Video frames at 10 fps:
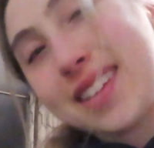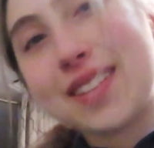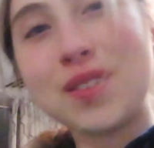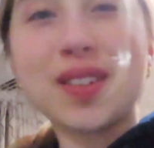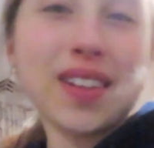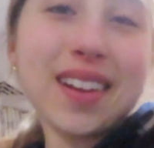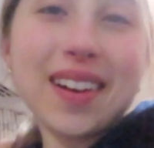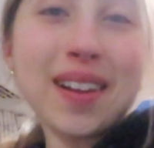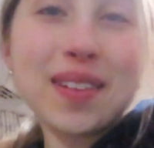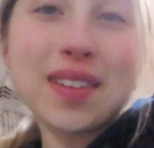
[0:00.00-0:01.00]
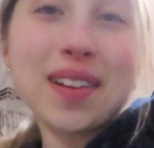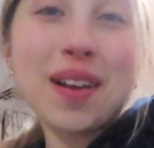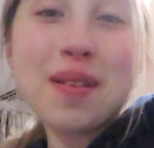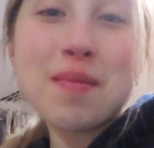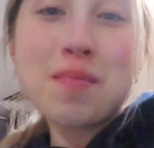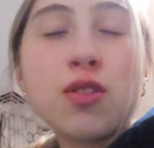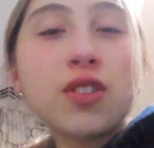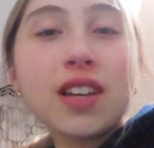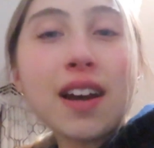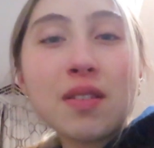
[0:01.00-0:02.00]
it was a late night tonight.
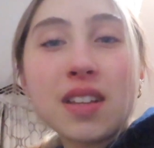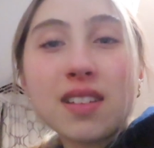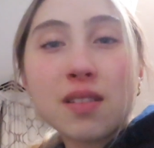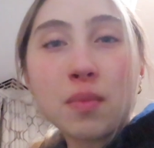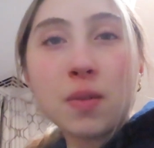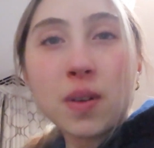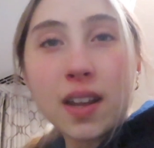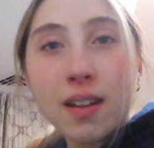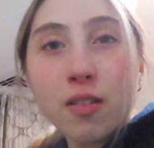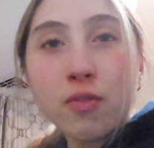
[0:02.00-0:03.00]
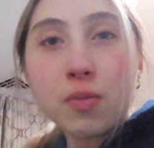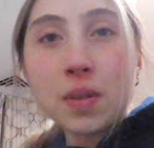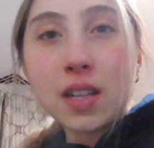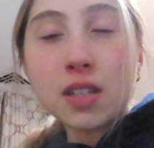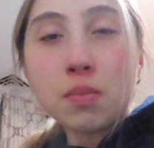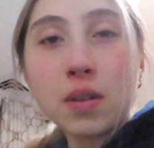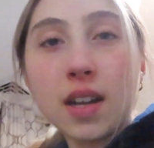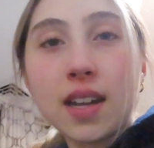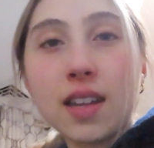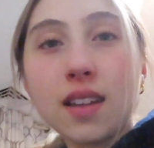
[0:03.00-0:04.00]
Usually I would eat something when I get home from dance, but
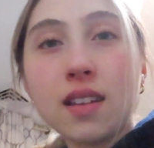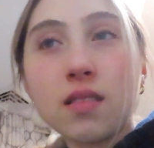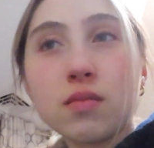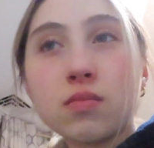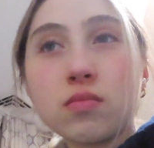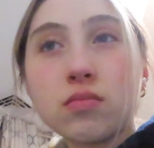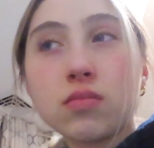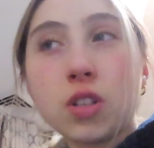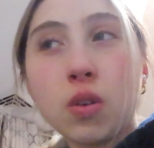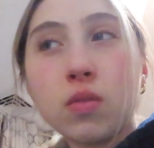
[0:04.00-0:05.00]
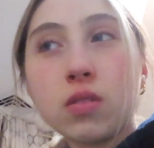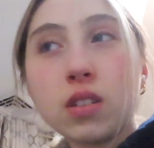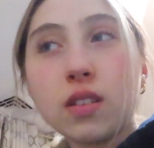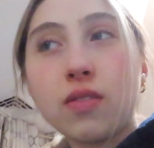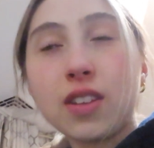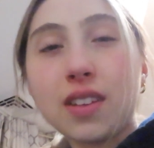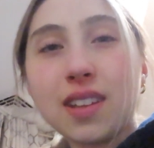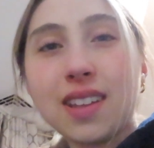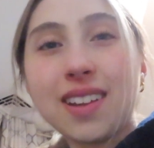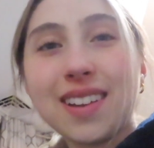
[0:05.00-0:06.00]
I don't really feel like
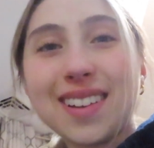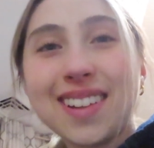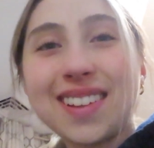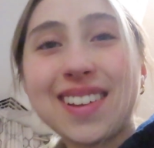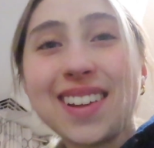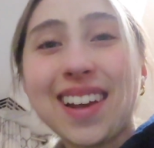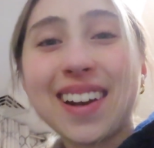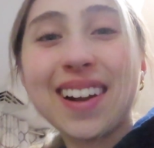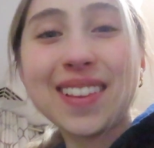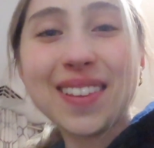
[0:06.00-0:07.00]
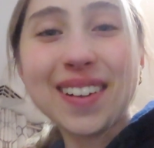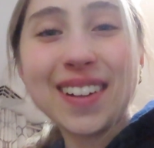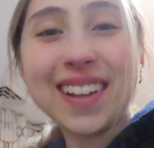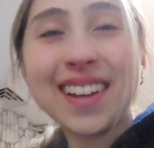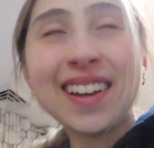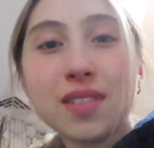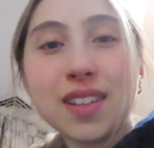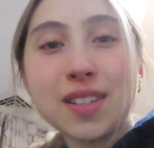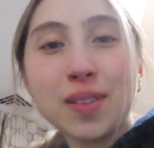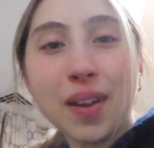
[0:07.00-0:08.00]
eating at 9:30.
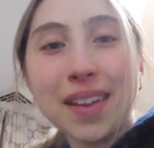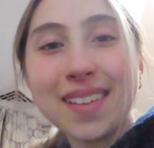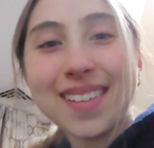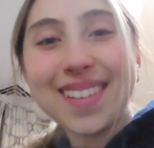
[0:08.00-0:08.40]
It's okay.